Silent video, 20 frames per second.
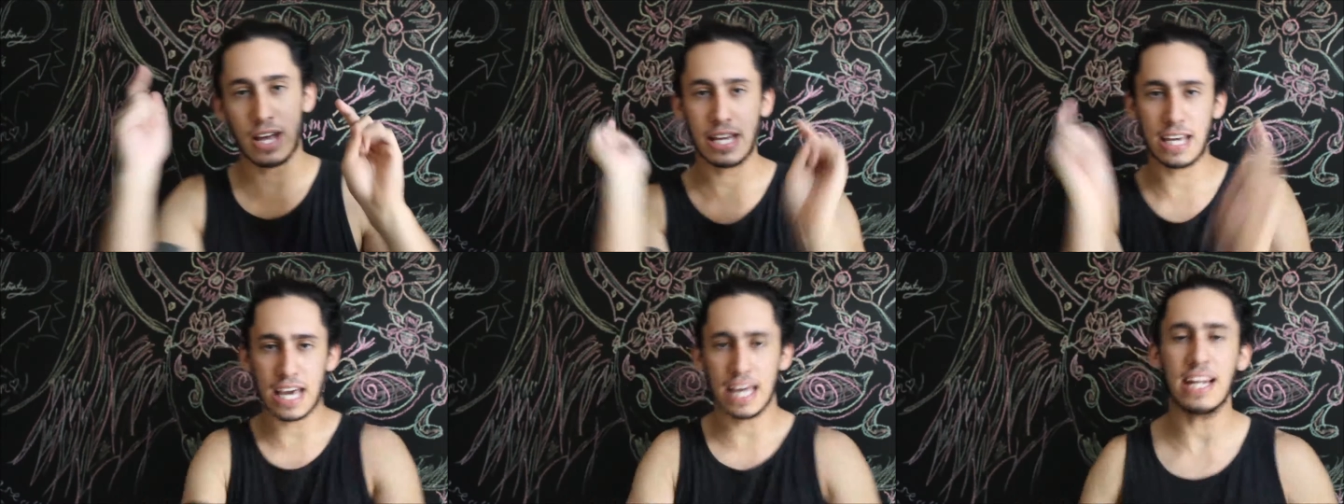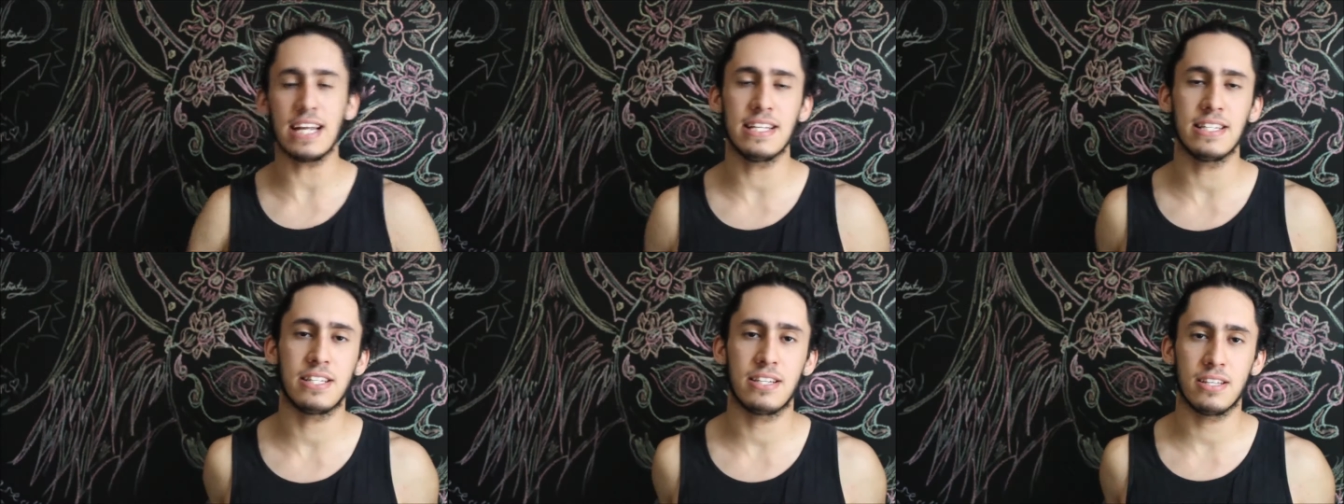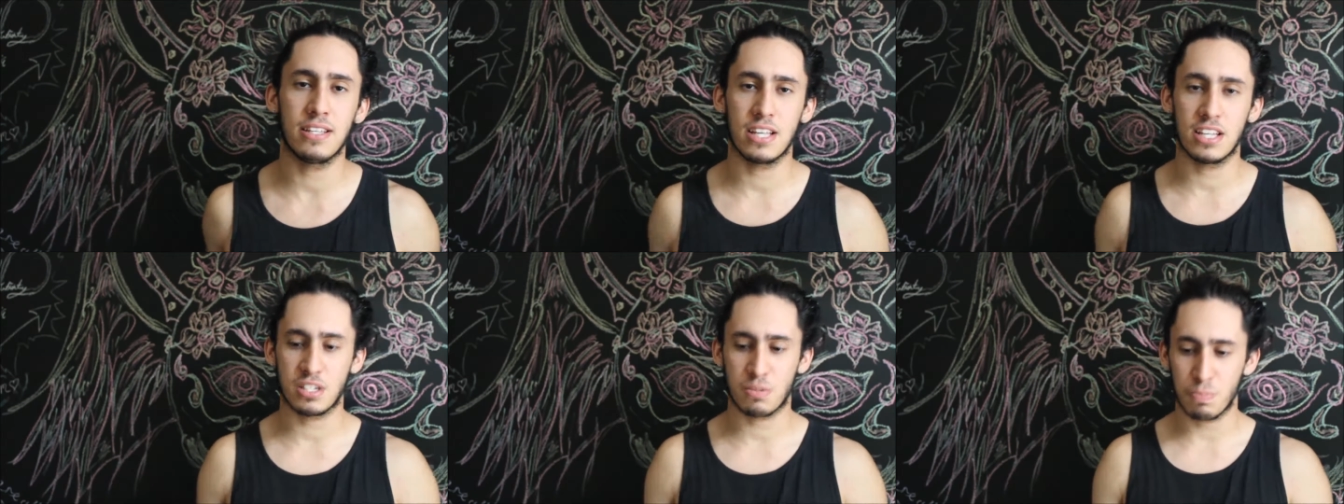I get into
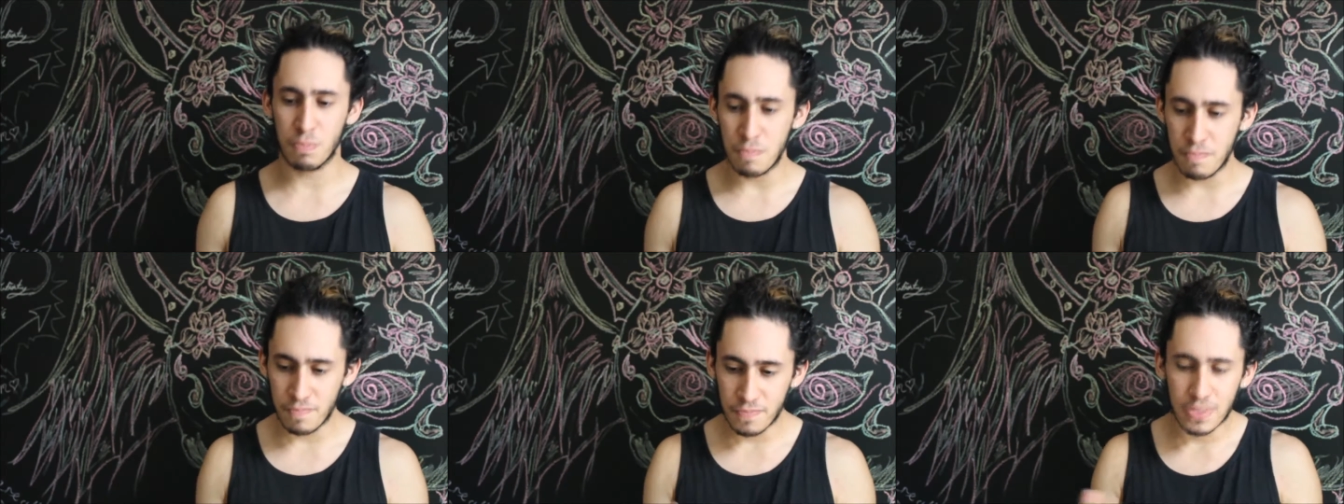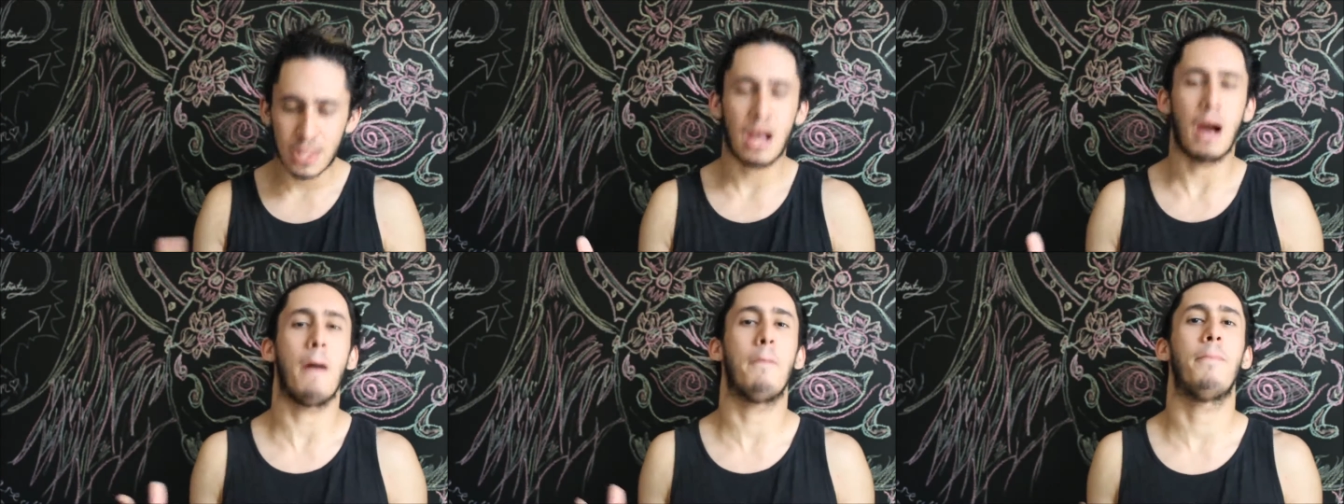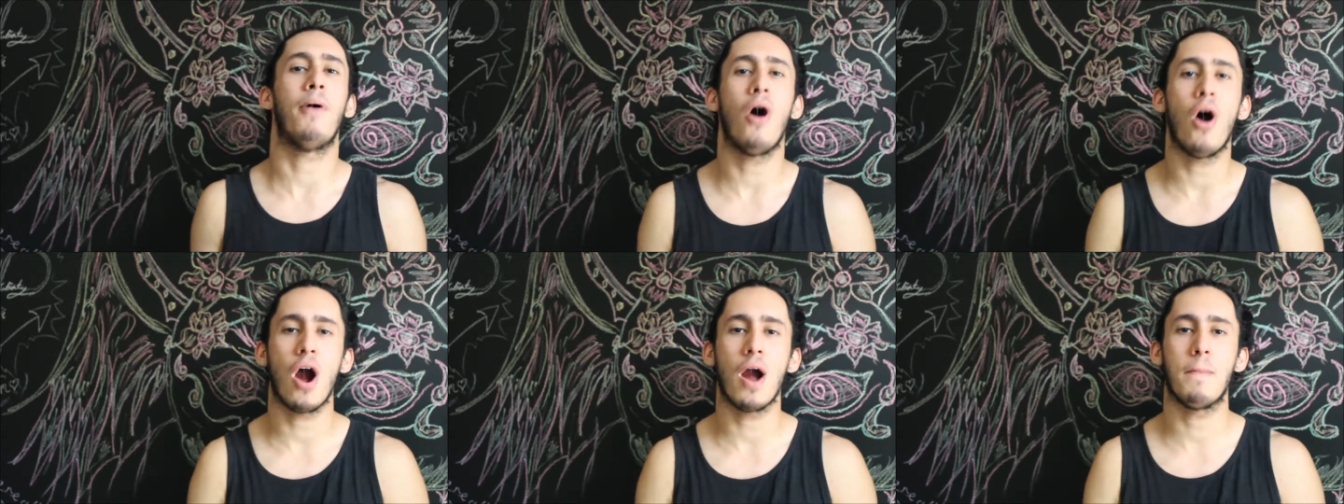this
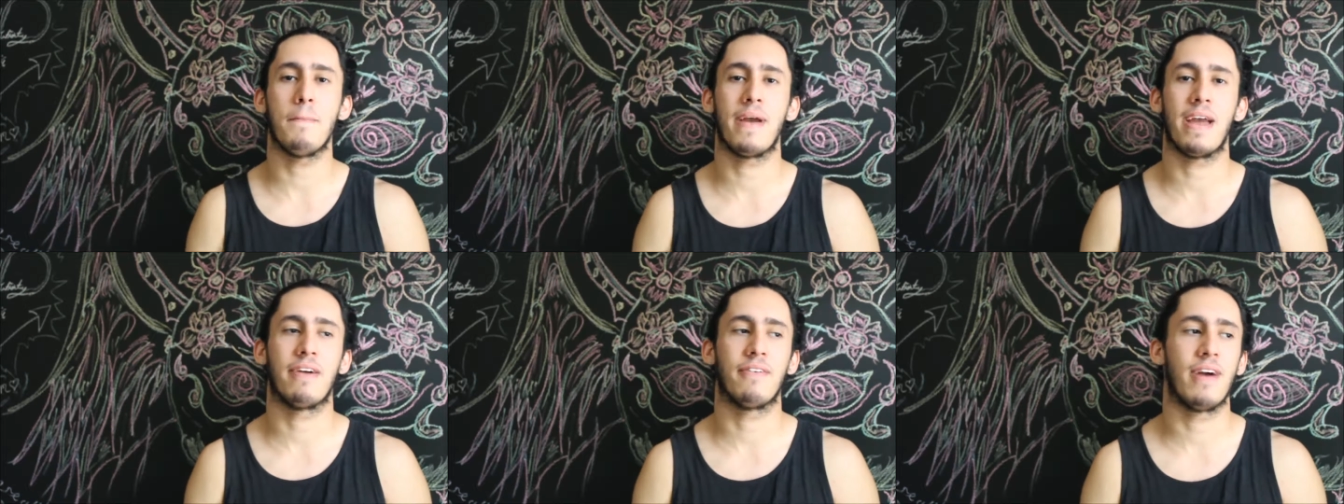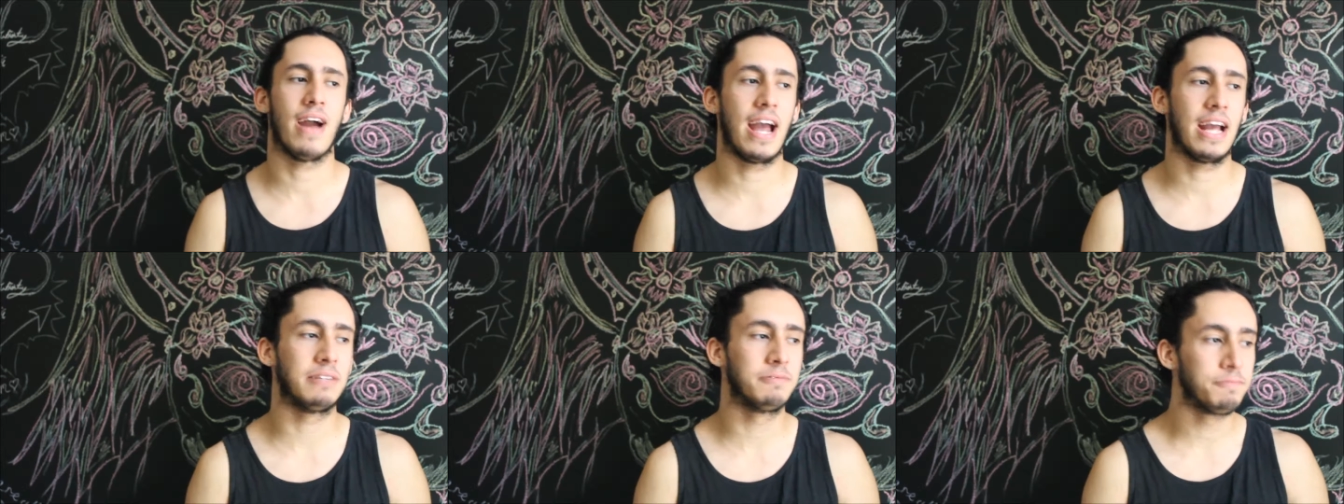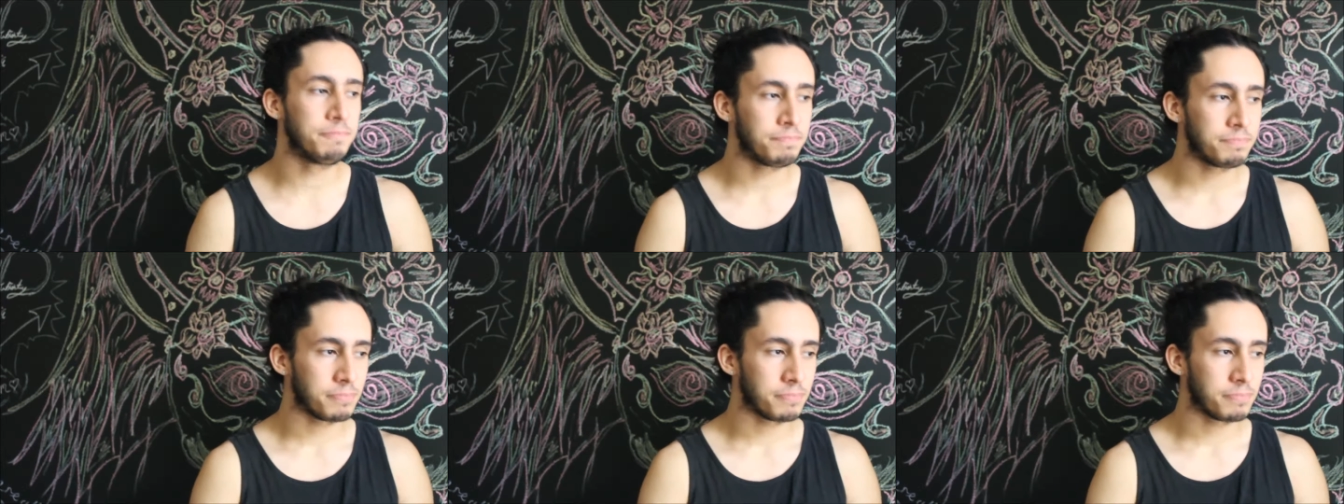apartment, right?